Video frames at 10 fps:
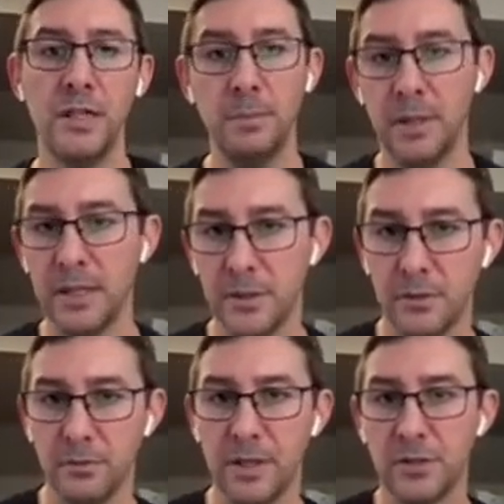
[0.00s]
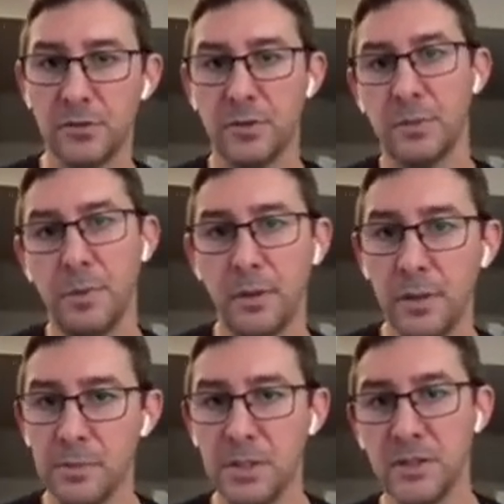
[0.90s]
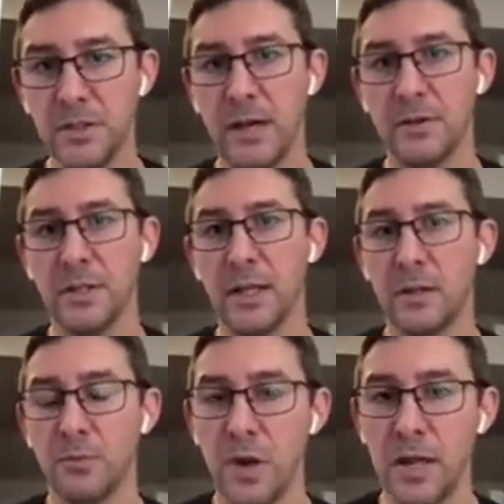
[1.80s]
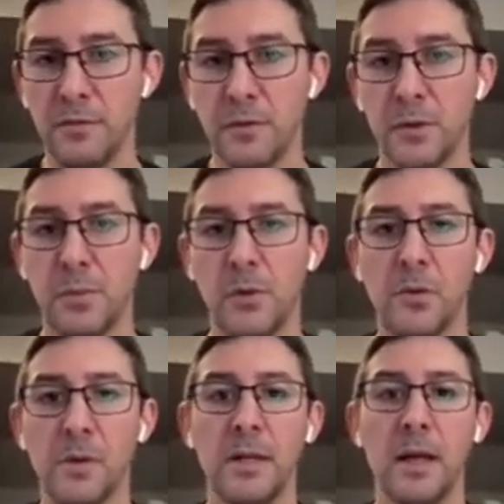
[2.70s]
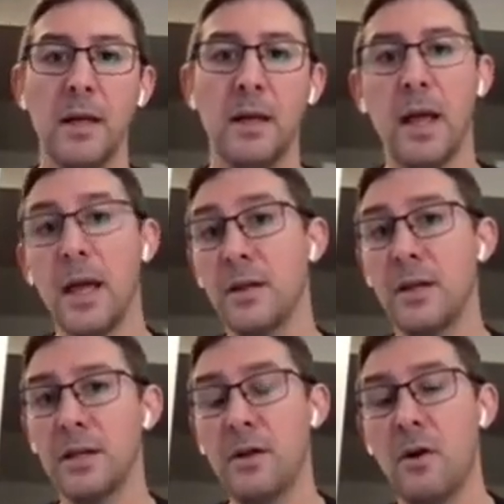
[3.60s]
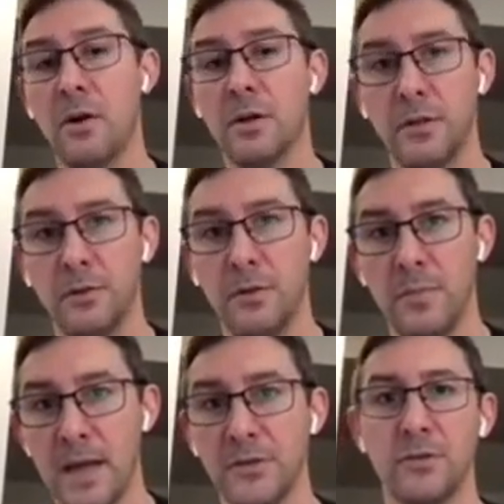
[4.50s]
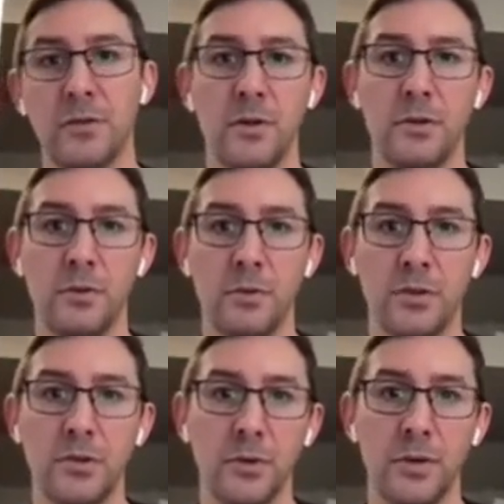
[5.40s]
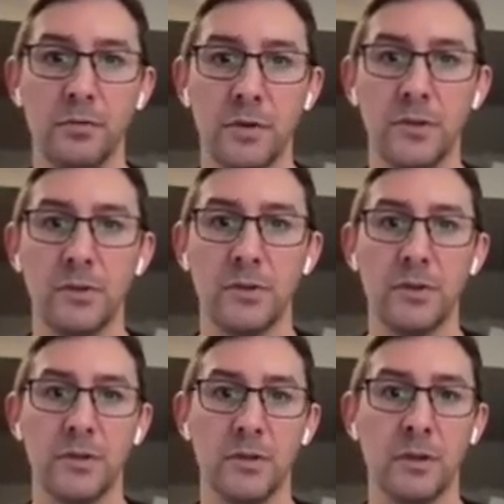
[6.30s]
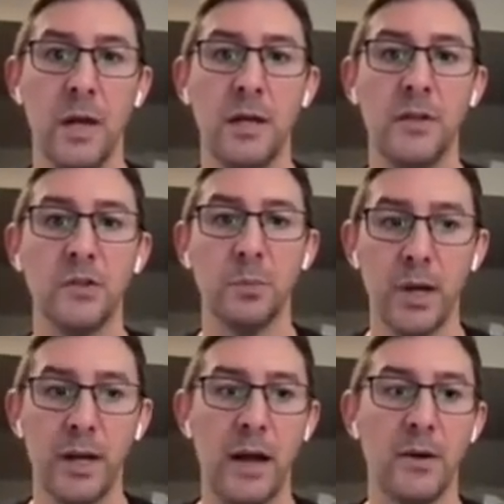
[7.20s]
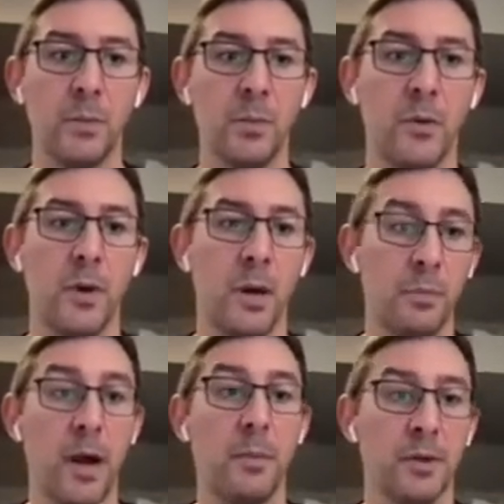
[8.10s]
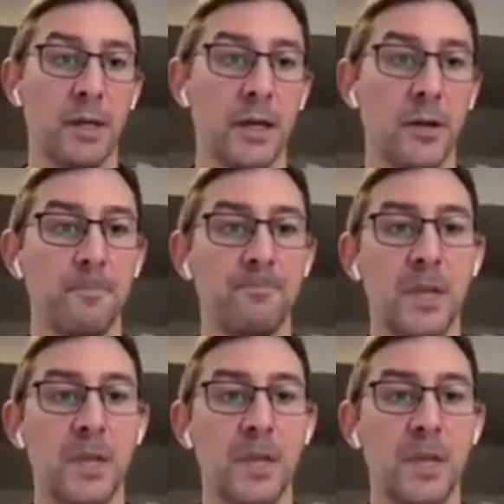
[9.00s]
deeply into the registry to pull images out to get them ready for deployment. And they talk to the master node to ensure that resources are spread out properly here.